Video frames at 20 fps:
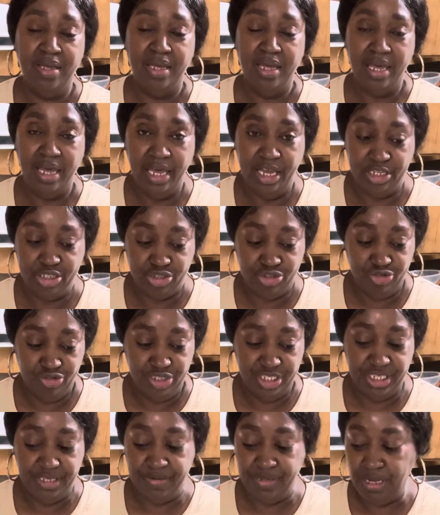
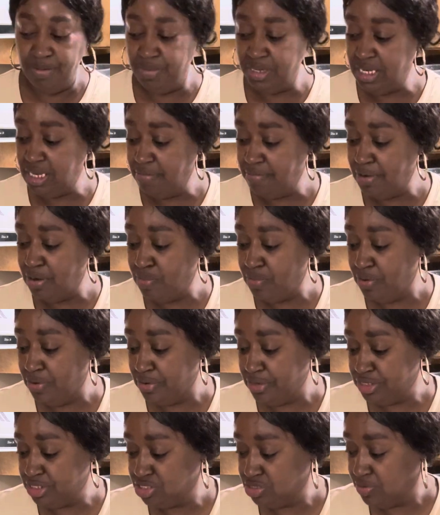estrogen. Let me get my
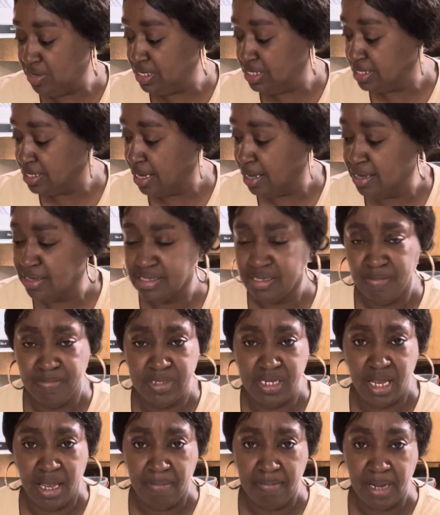words straight, guys.
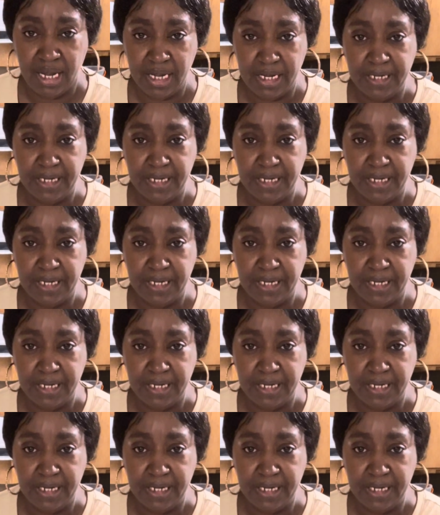Sometimes